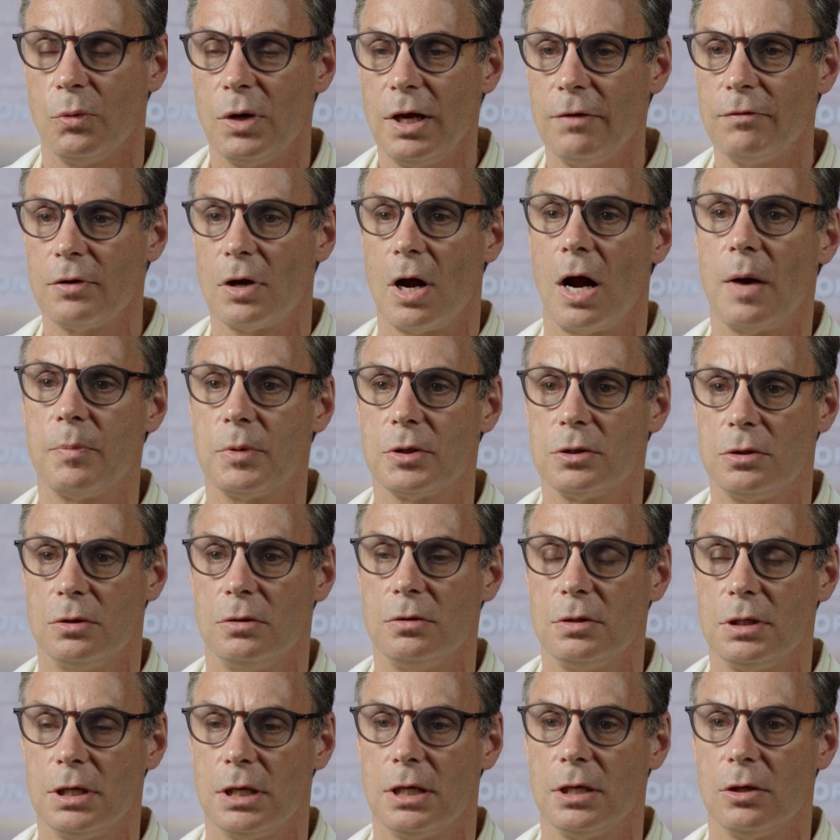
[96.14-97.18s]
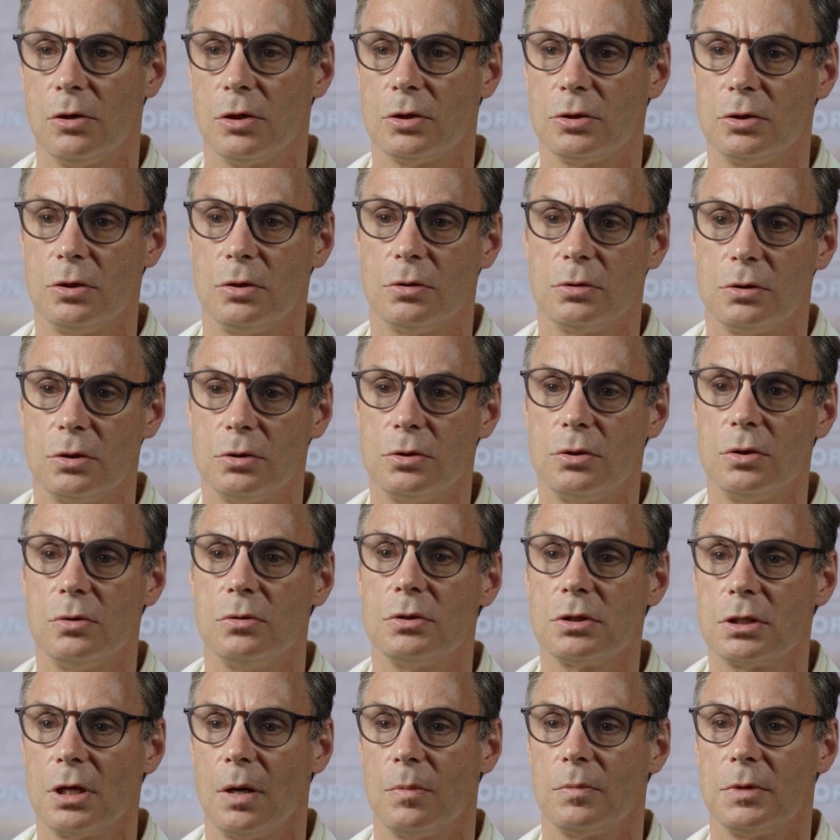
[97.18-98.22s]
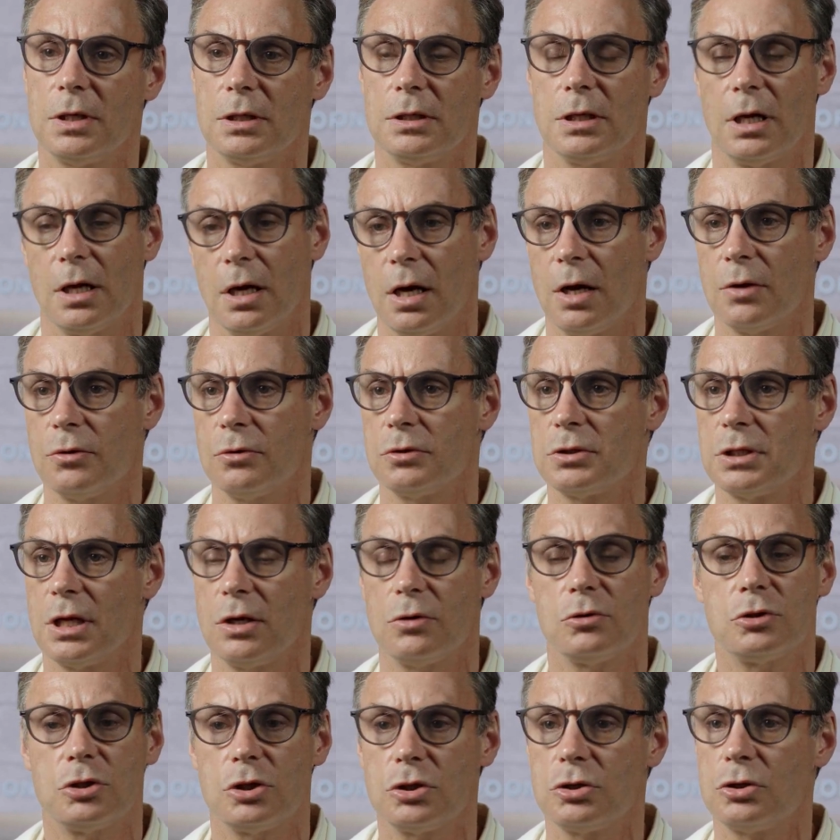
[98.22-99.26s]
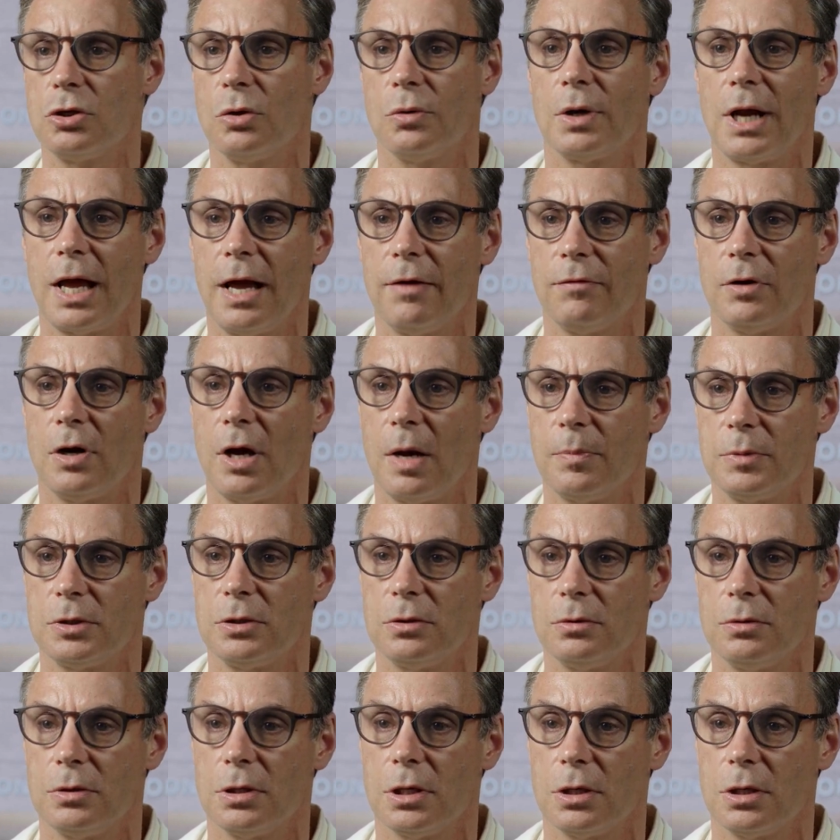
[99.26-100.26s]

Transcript: have an opportunity here at Duke to do something that other centers just don't have an opportunity